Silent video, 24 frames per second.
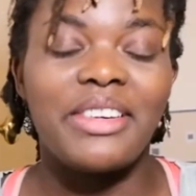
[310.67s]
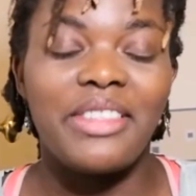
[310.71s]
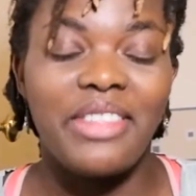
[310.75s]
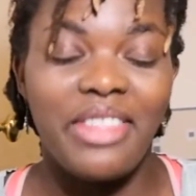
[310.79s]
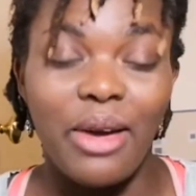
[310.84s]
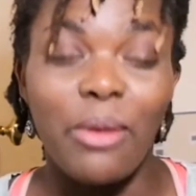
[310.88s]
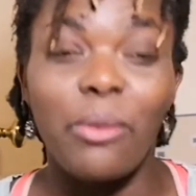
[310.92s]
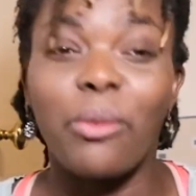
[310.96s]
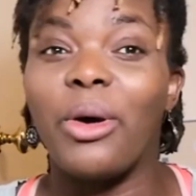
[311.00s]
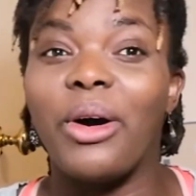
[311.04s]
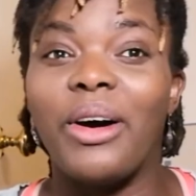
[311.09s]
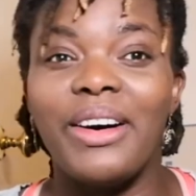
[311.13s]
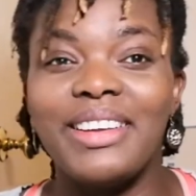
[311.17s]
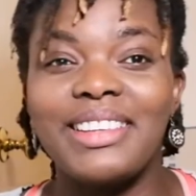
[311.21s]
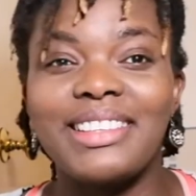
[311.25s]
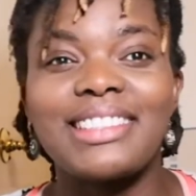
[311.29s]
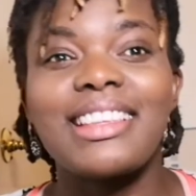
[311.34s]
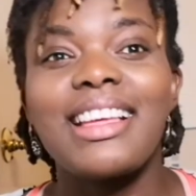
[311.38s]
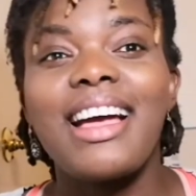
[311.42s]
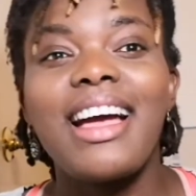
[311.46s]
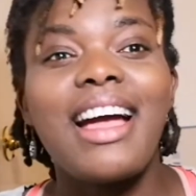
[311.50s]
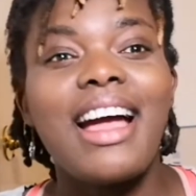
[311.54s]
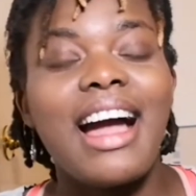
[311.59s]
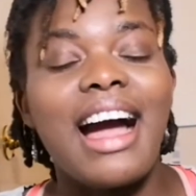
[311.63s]
there
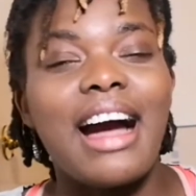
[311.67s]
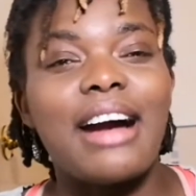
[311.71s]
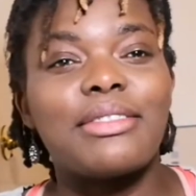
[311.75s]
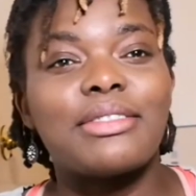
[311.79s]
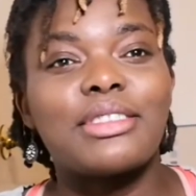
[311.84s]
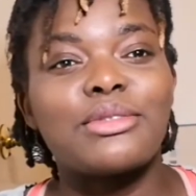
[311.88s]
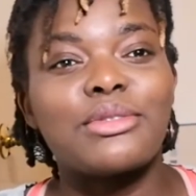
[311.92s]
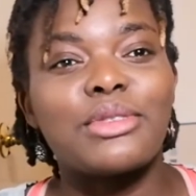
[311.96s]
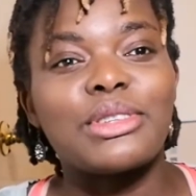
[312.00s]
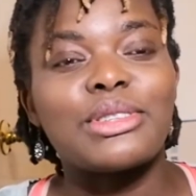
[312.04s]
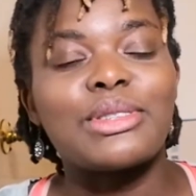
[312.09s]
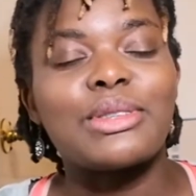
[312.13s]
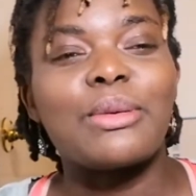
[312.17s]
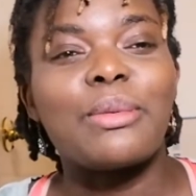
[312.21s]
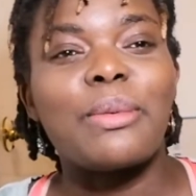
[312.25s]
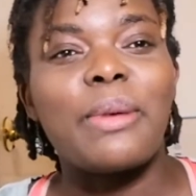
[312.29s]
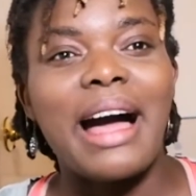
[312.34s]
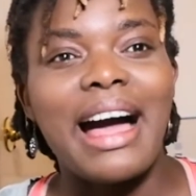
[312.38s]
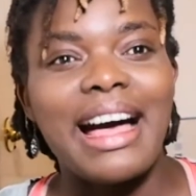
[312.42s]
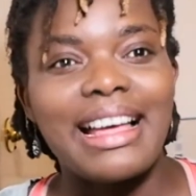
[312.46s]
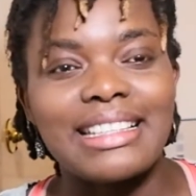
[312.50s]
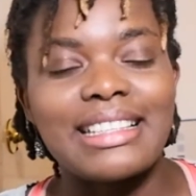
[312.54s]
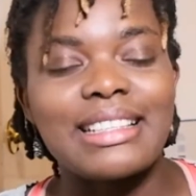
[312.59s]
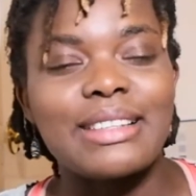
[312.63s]
was after Russell
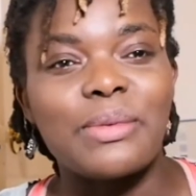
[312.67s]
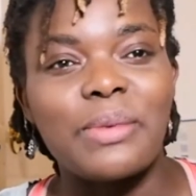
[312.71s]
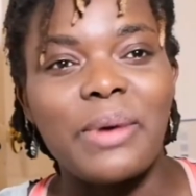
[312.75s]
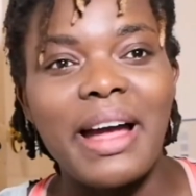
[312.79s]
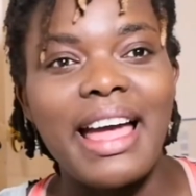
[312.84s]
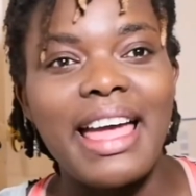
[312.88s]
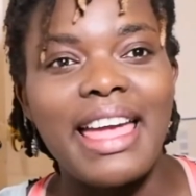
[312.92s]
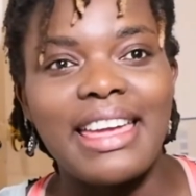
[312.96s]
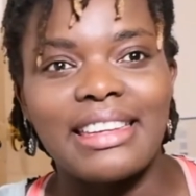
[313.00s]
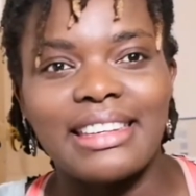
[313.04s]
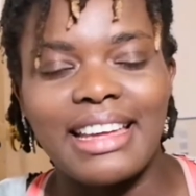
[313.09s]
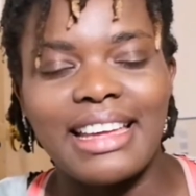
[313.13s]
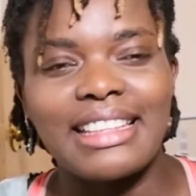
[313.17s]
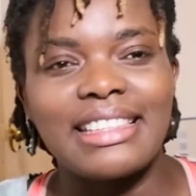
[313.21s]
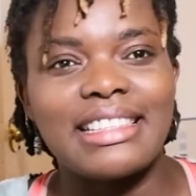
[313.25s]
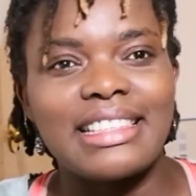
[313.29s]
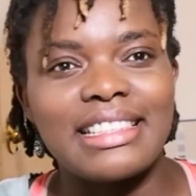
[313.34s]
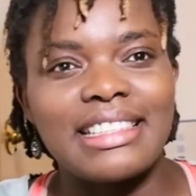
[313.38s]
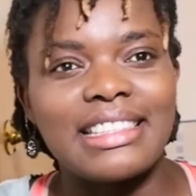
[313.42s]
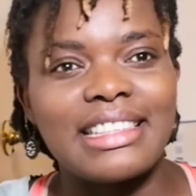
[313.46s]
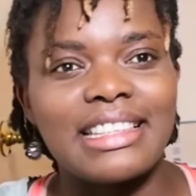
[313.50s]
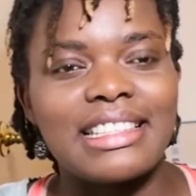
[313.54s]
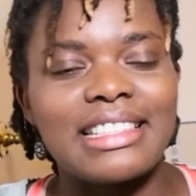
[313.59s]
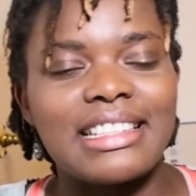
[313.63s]
passed away in
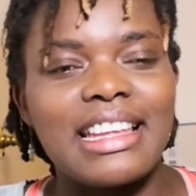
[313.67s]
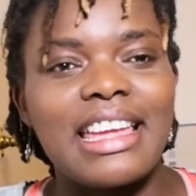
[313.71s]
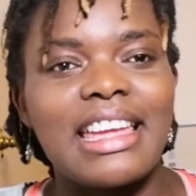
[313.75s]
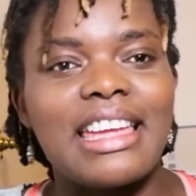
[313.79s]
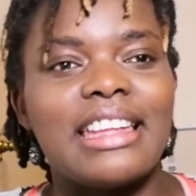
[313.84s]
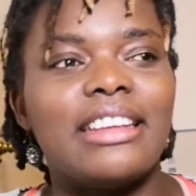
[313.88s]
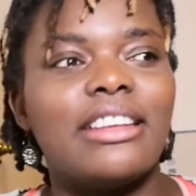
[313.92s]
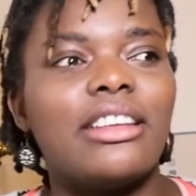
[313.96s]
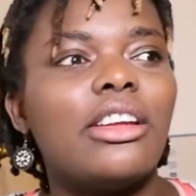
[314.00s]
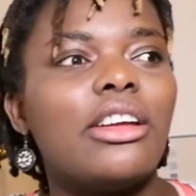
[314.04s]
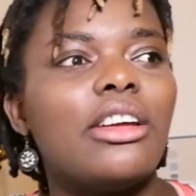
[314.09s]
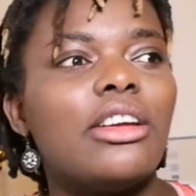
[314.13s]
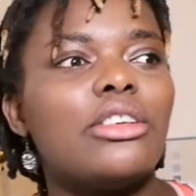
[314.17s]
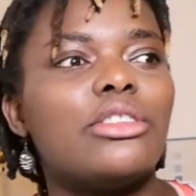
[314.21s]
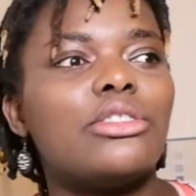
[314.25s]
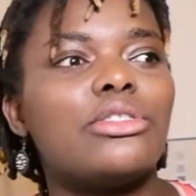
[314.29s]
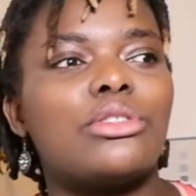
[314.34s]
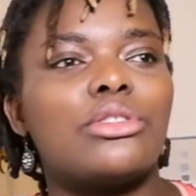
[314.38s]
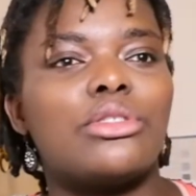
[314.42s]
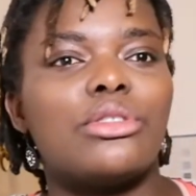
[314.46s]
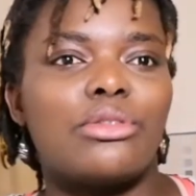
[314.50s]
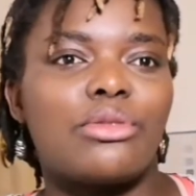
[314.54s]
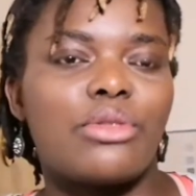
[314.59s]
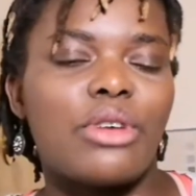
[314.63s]
1916
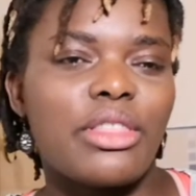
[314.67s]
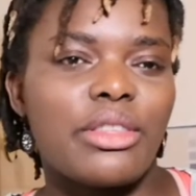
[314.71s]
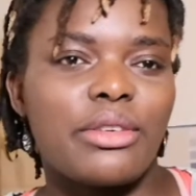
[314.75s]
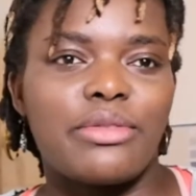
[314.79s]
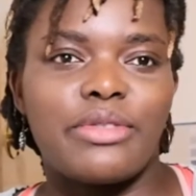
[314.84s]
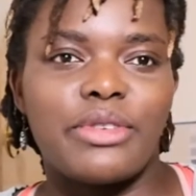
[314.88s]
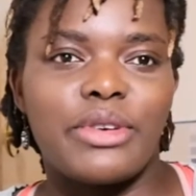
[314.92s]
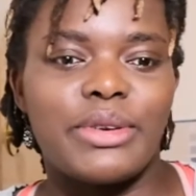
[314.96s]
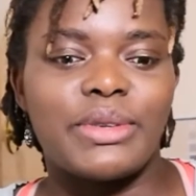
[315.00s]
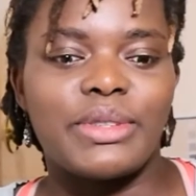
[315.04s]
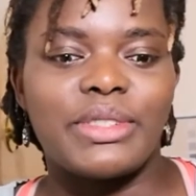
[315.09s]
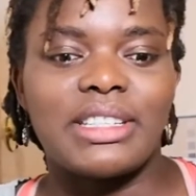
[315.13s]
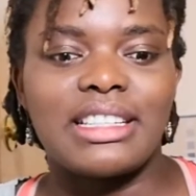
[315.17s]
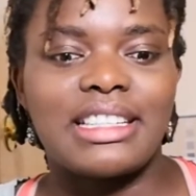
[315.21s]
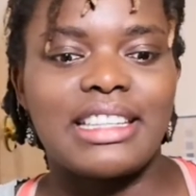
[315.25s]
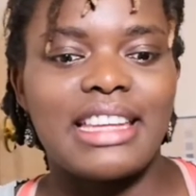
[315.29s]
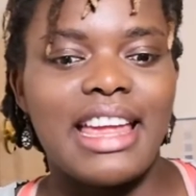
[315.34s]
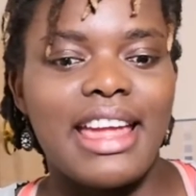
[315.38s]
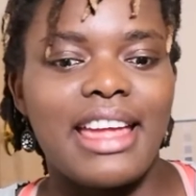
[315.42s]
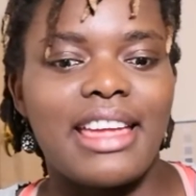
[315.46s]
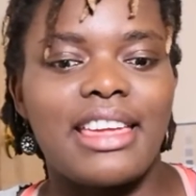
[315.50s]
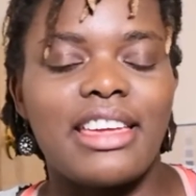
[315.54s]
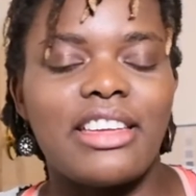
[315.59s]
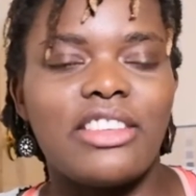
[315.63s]
to Rutherford
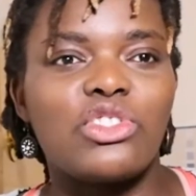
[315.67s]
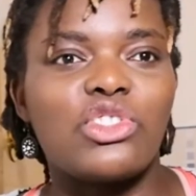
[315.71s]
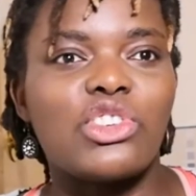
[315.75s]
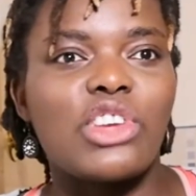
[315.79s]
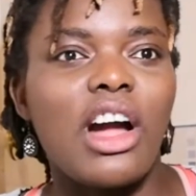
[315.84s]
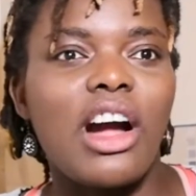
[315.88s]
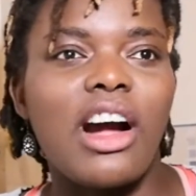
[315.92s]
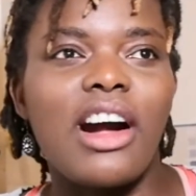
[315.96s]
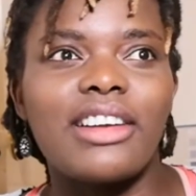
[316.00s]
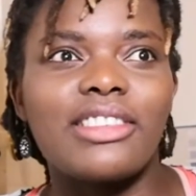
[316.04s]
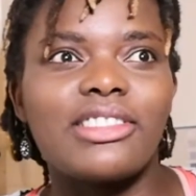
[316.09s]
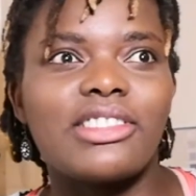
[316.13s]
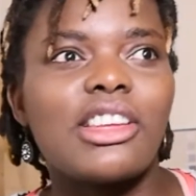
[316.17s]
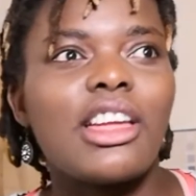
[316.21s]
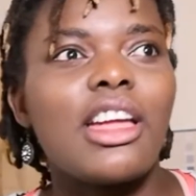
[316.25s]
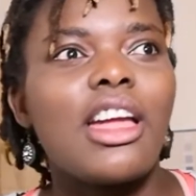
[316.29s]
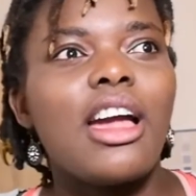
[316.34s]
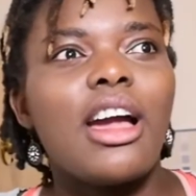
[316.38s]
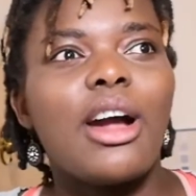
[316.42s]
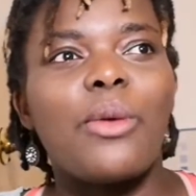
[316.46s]
taking charge.